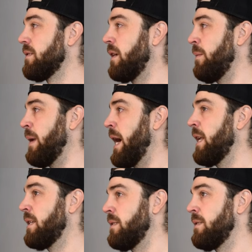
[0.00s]
keep at
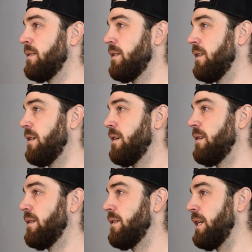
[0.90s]
it, and,
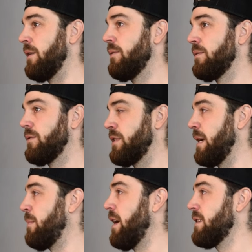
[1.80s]
you know,
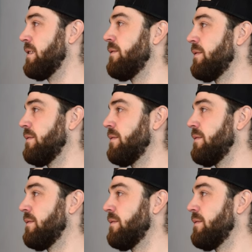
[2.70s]
stay positive.